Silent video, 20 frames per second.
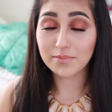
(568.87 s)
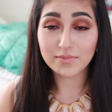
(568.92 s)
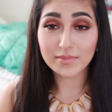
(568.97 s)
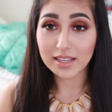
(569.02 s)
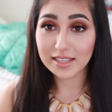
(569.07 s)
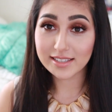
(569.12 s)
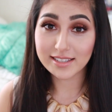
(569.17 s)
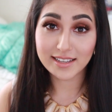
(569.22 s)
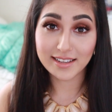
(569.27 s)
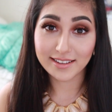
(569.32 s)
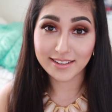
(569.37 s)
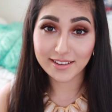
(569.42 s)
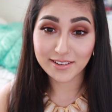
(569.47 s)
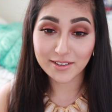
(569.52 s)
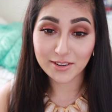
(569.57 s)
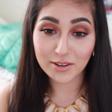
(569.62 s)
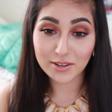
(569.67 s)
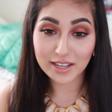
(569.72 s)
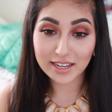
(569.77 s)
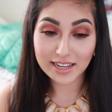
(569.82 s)
that's it, you
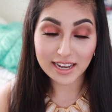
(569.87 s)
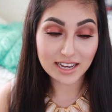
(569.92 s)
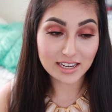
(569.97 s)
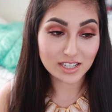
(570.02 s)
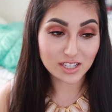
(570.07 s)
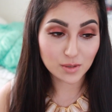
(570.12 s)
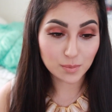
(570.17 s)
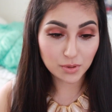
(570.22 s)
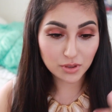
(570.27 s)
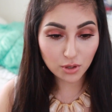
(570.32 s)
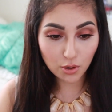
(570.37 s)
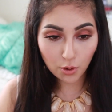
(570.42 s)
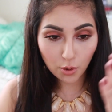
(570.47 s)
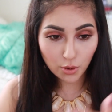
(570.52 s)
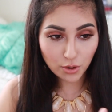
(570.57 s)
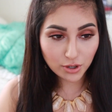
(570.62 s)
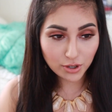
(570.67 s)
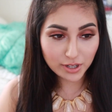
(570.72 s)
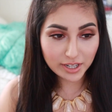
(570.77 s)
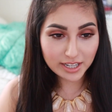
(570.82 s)
know. Like, I just put the
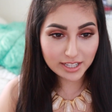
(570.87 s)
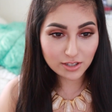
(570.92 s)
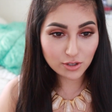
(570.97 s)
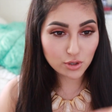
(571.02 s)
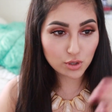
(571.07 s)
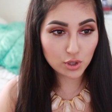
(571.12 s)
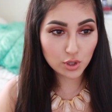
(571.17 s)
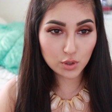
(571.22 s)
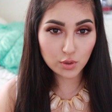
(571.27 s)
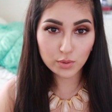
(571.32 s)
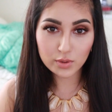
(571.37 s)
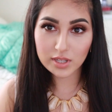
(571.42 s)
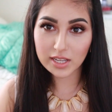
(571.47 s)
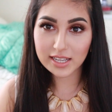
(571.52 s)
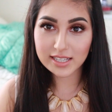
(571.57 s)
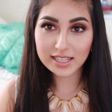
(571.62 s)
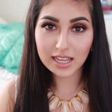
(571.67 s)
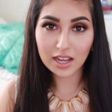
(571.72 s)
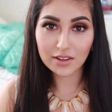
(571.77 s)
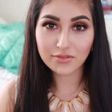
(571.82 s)
order in, 2
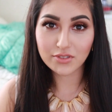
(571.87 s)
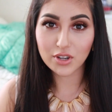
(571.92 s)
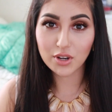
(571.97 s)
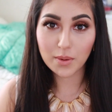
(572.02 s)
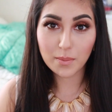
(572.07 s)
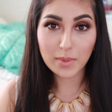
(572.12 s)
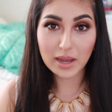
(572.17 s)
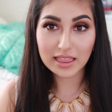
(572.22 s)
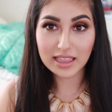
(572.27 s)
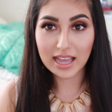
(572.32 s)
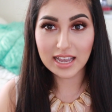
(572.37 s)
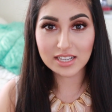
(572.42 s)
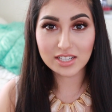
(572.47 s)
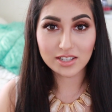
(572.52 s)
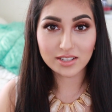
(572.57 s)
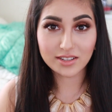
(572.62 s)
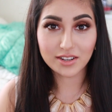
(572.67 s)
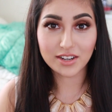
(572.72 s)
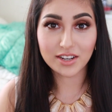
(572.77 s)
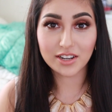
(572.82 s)
days after, my
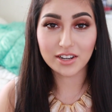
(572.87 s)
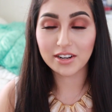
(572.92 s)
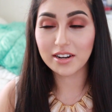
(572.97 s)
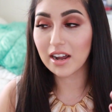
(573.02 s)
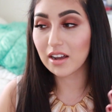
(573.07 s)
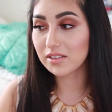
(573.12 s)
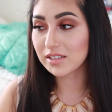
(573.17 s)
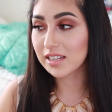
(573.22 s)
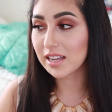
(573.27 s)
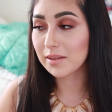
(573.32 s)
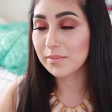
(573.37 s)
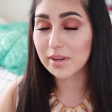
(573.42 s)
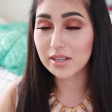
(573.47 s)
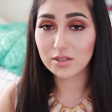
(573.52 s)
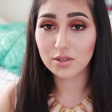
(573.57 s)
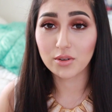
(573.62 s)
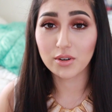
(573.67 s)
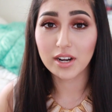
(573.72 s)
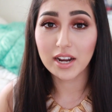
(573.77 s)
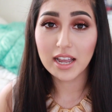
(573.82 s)
lashes are here outside my
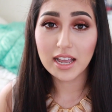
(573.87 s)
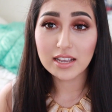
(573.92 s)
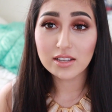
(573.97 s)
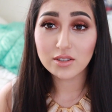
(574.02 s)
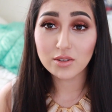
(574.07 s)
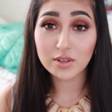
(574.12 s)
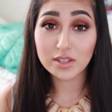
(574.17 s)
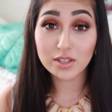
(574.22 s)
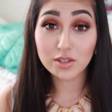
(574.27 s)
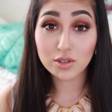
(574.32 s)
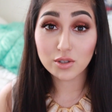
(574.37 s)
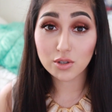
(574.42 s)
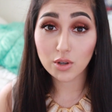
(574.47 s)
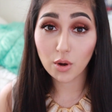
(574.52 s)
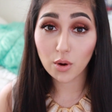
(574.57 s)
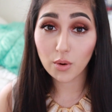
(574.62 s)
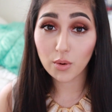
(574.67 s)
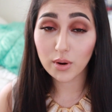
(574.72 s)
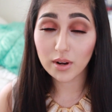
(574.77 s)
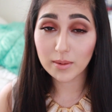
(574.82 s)
door. So it's
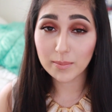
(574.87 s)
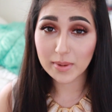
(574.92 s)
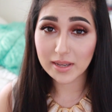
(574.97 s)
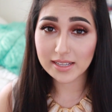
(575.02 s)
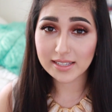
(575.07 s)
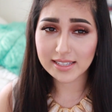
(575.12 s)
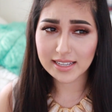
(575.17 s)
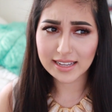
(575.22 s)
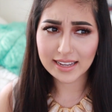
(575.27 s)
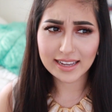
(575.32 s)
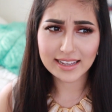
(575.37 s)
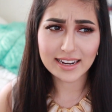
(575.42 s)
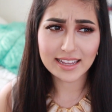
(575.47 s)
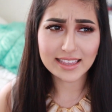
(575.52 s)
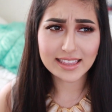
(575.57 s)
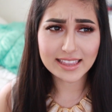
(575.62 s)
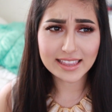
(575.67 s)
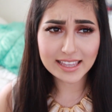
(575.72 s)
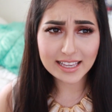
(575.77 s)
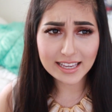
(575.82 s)
so amazing. And
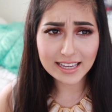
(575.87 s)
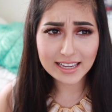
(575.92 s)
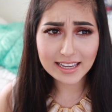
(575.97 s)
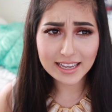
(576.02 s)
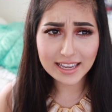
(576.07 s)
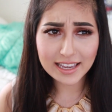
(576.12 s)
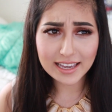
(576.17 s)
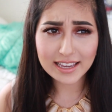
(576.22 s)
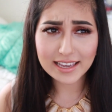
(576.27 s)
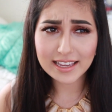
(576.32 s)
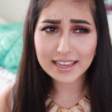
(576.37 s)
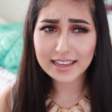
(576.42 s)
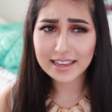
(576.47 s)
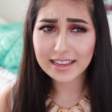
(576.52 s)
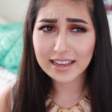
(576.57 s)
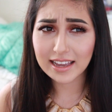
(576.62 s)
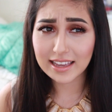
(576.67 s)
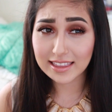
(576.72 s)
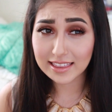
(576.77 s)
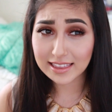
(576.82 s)
I think
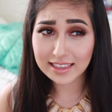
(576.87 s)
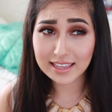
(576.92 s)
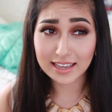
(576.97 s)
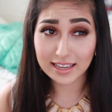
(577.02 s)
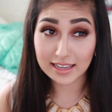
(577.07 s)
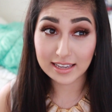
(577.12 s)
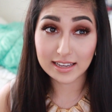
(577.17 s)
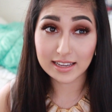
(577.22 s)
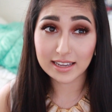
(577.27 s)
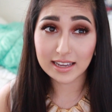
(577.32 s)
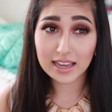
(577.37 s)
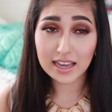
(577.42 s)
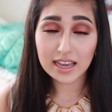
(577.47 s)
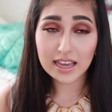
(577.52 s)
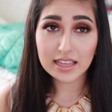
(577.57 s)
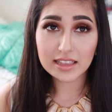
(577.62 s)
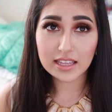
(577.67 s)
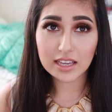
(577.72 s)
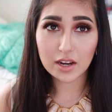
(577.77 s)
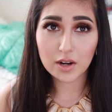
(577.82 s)

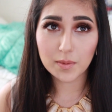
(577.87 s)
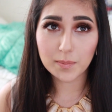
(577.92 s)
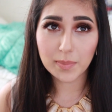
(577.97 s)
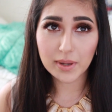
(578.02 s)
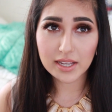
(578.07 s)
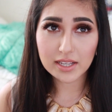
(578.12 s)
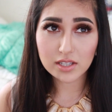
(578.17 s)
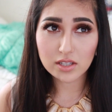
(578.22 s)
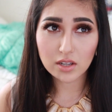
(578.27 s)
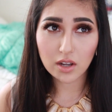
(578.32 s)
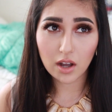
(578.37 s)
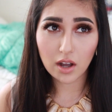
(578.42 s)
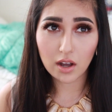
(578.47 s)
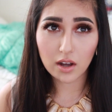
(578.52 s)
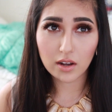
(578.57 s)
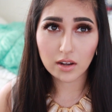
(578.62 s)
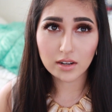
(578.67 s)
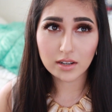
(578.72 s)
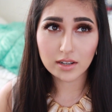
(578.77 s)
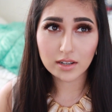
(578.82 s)
they are based
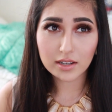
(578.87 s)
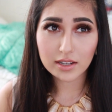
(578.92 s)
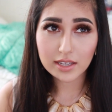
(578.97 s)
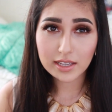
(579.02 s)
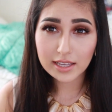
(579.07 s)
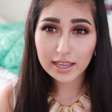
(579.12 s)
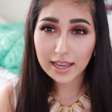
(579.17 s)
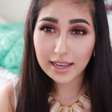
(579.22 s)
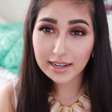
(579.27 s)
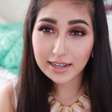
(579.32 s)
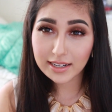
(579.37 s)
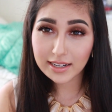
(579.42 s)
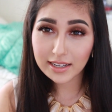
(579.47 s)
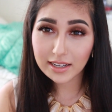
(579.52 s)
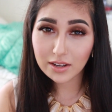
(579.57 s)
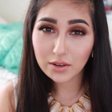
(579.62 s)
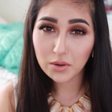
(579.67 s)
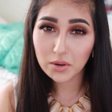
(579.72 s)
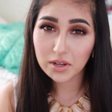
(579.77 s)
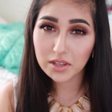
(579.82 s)
on
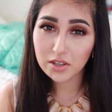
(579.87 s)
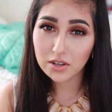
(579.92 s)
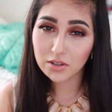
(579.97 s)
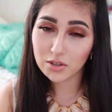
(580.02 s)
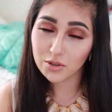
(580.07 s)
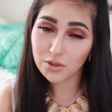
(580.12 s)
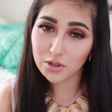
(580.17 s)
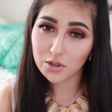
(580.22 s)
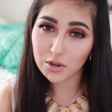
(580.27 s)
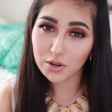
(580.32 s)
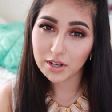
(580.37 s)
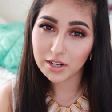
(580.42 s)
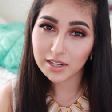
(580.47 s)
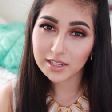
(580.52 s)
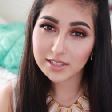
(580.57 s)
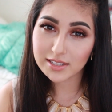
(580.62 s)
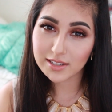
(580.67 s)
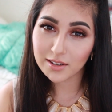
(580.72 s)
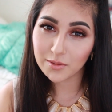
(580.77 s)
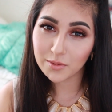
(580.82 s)
Canada or either New
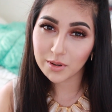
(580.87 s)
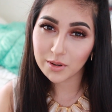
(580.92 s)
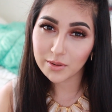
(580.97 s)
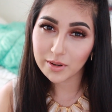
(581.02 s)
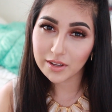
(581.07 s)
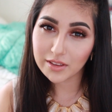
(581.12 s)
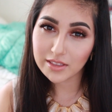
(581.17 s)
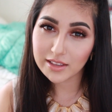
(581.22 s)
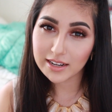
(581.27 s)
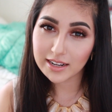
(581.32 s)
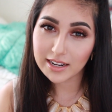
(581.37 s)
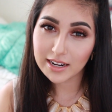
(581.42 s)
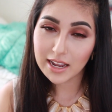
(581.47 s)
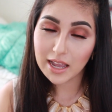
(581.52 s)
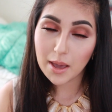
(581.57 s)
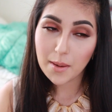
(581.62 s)
York, somewhere around there,